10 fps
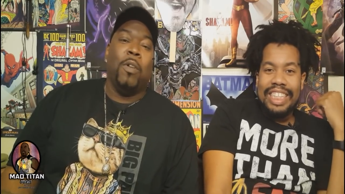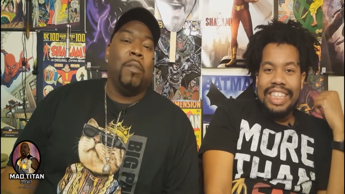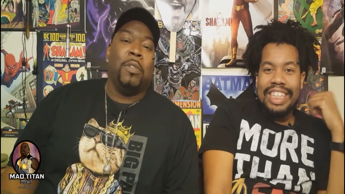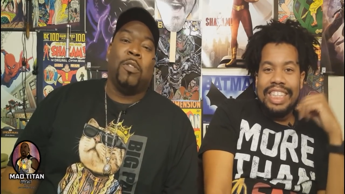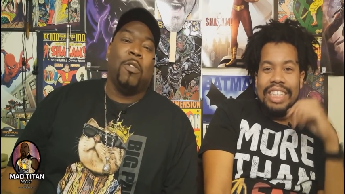
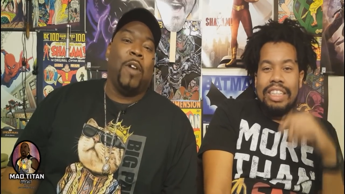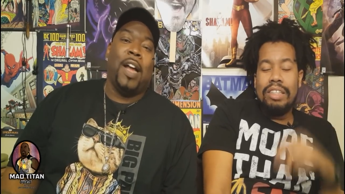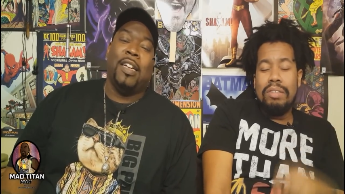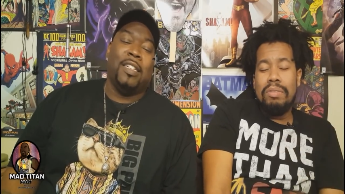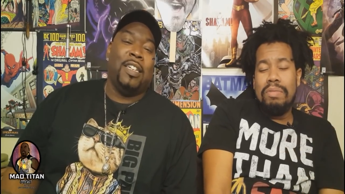Speaker 1: what I'm a stroke.
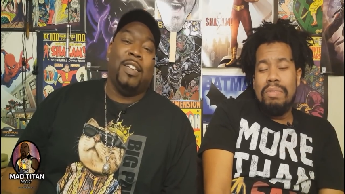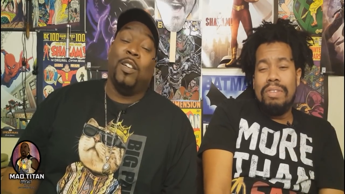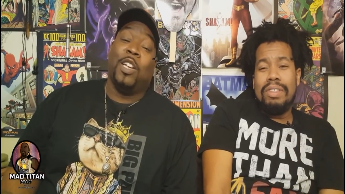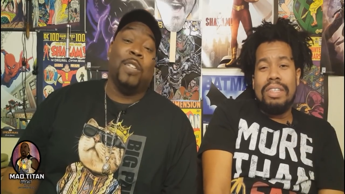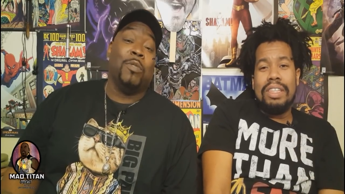I just did
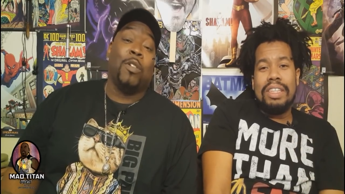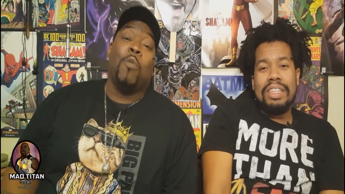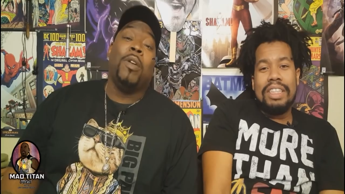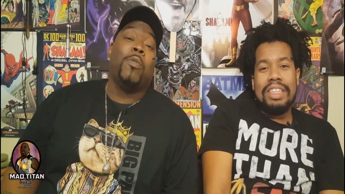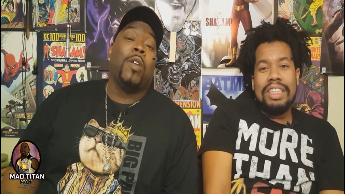it because it was
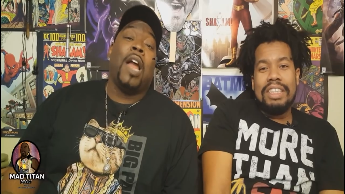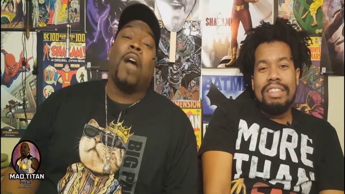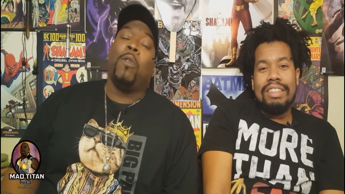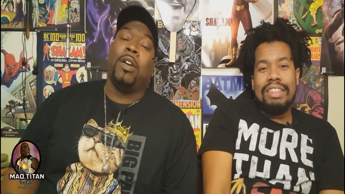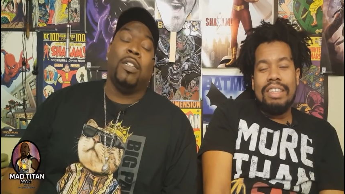gonna be real
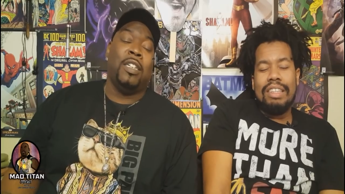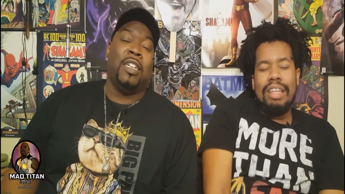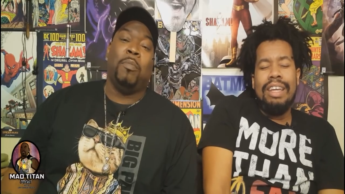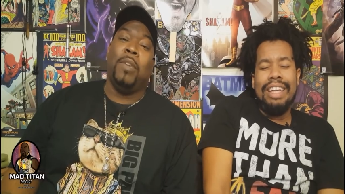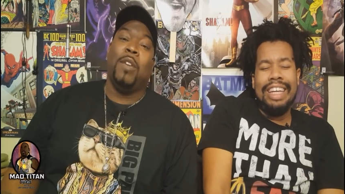awkward because
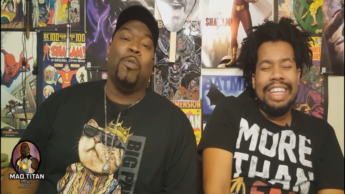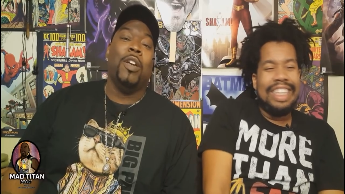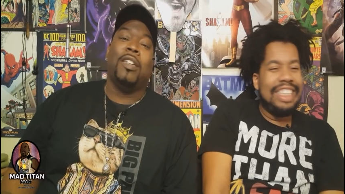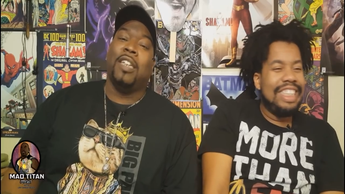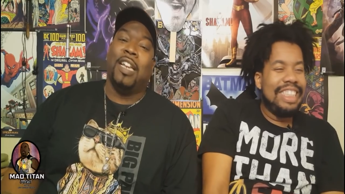it's just me and
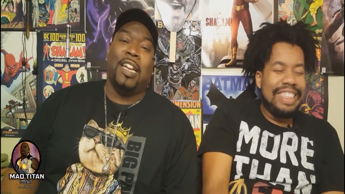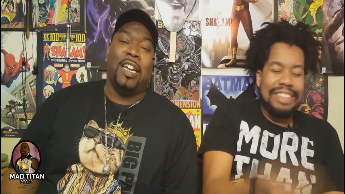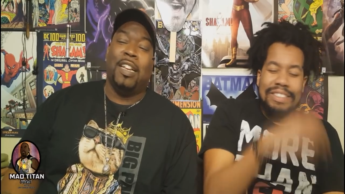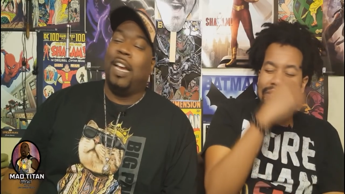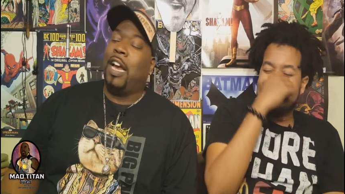
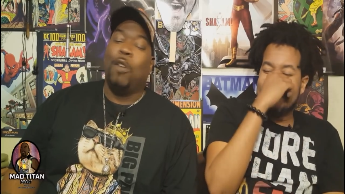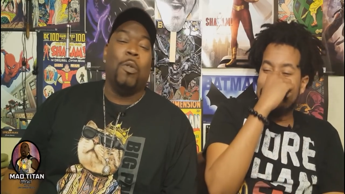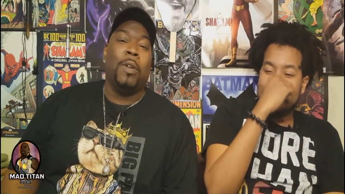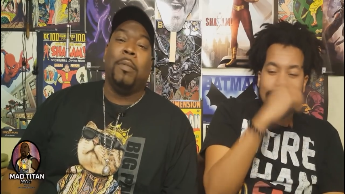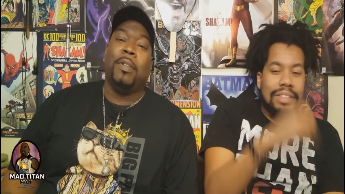Winston. And like I
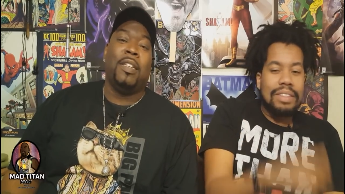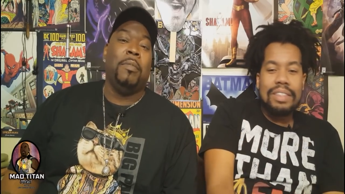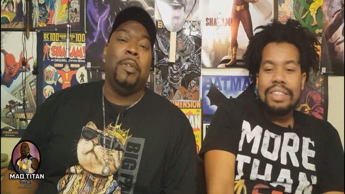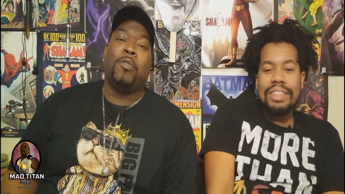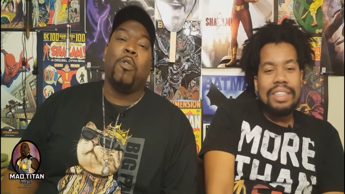don't want him to
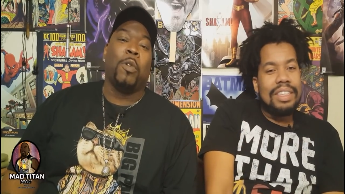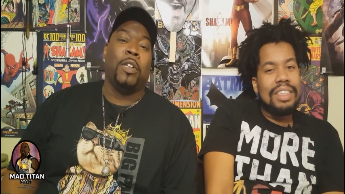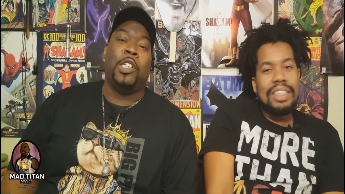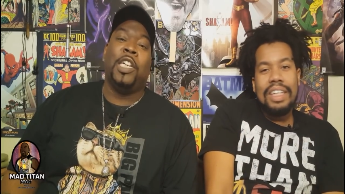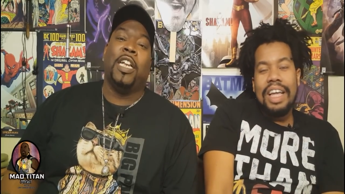see me
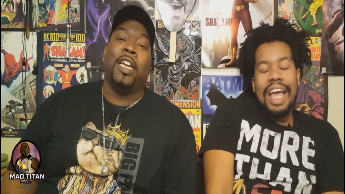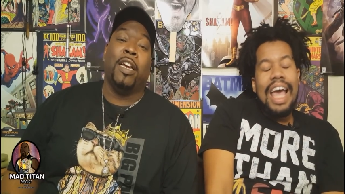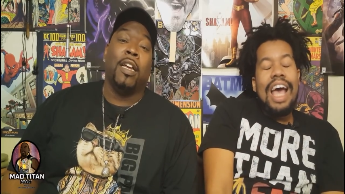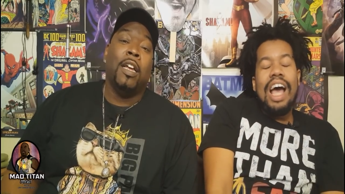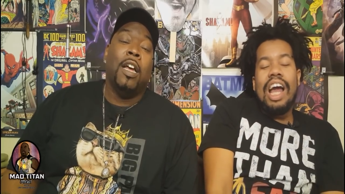stroking shit
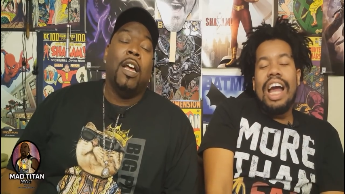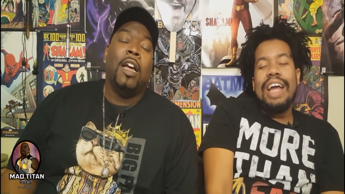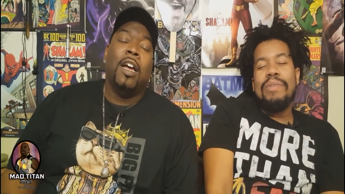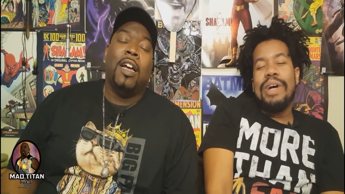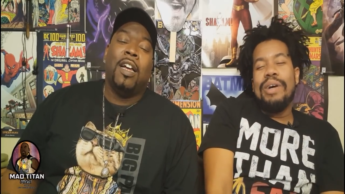here.
Speaker 2: All
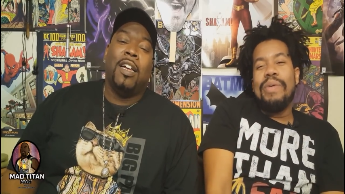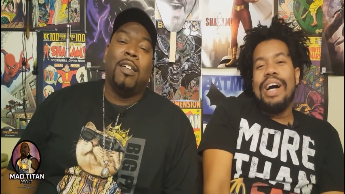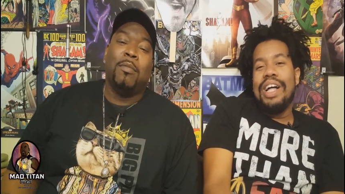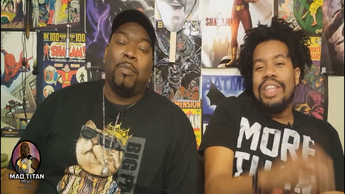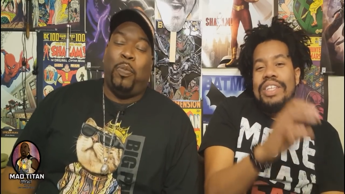right. Well,
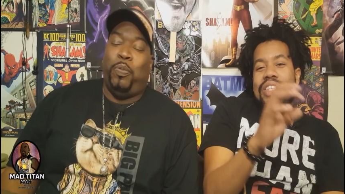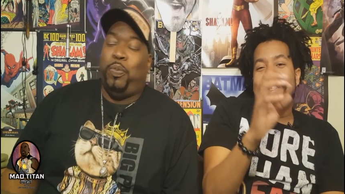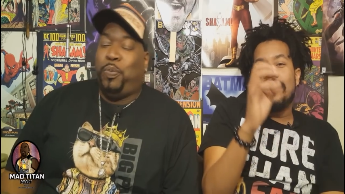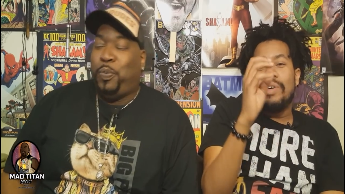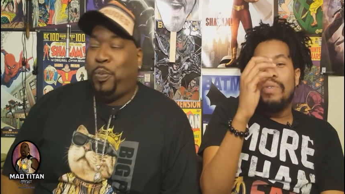while this
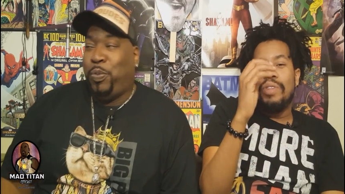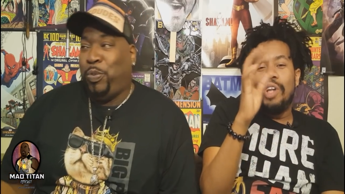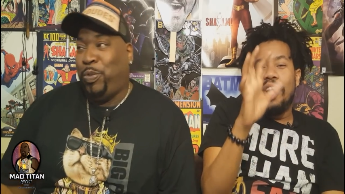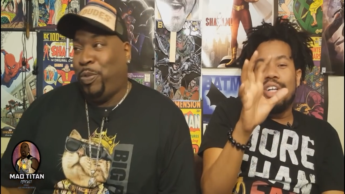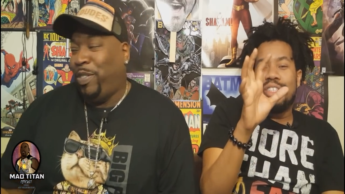is so
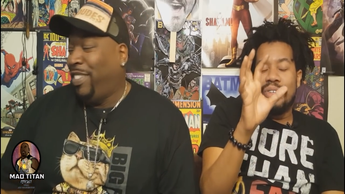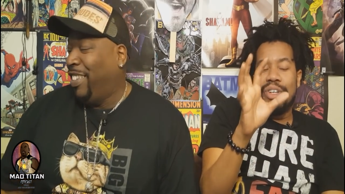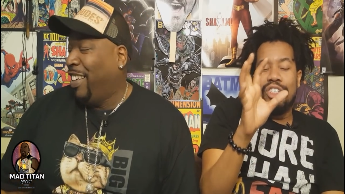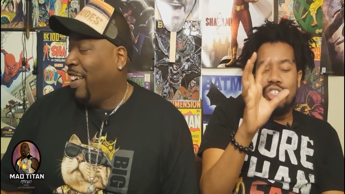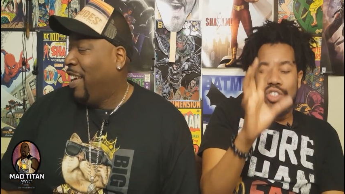long
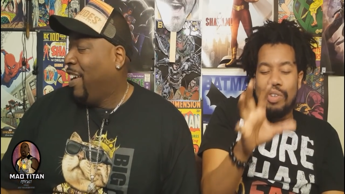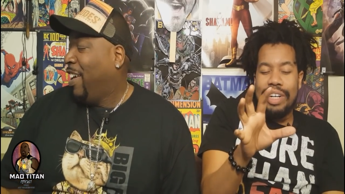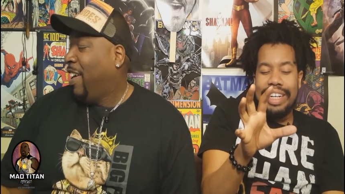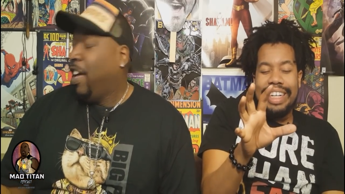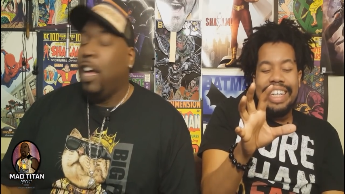story
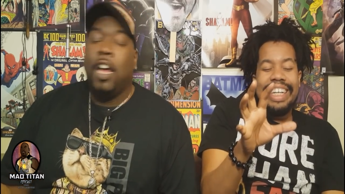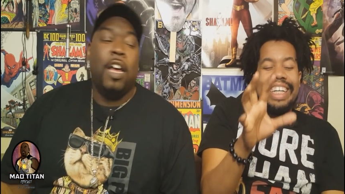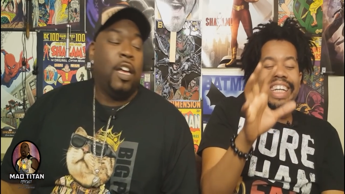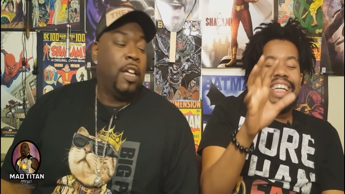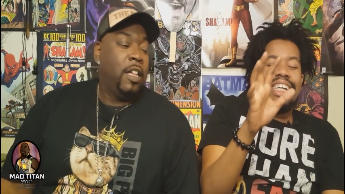short.
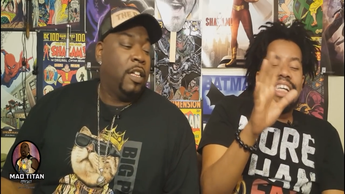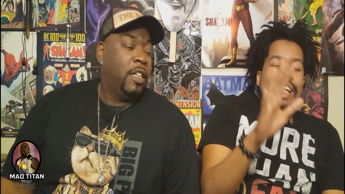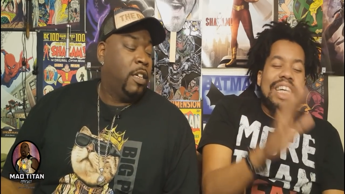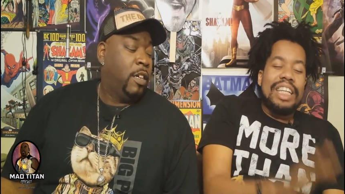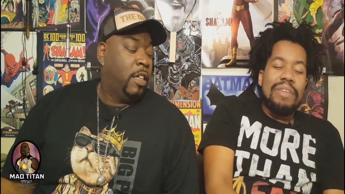
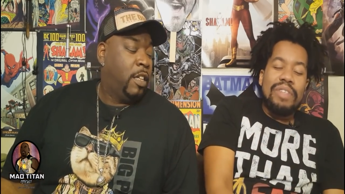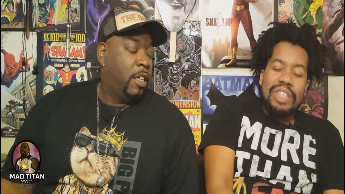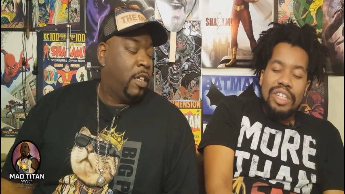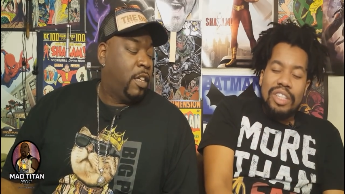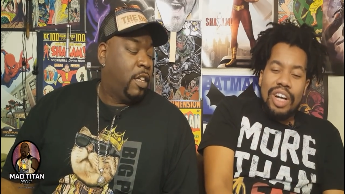Cliff
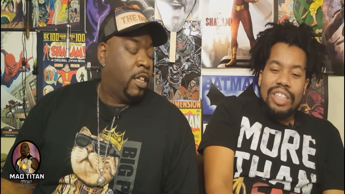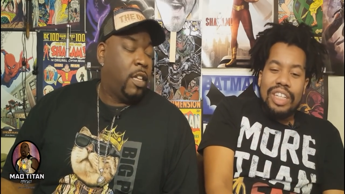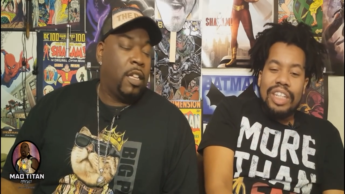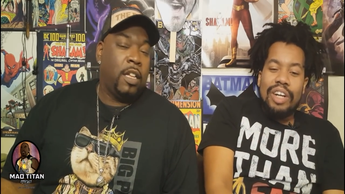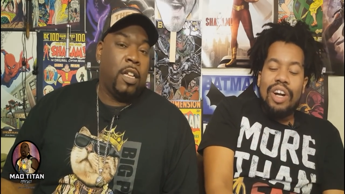is going to talk
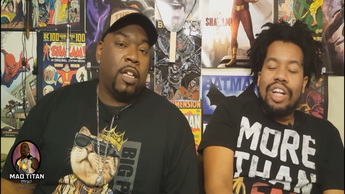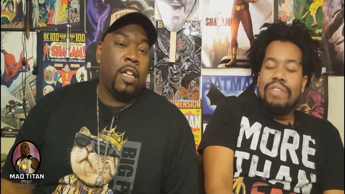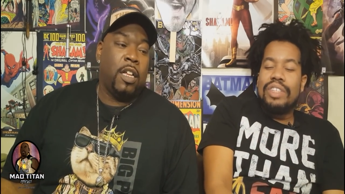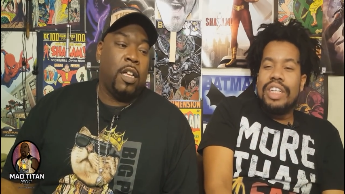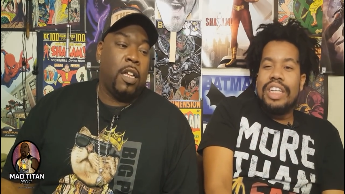to Clara.
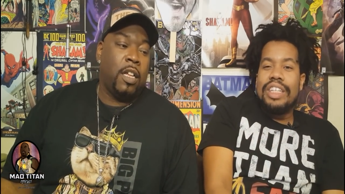All of a sudden, he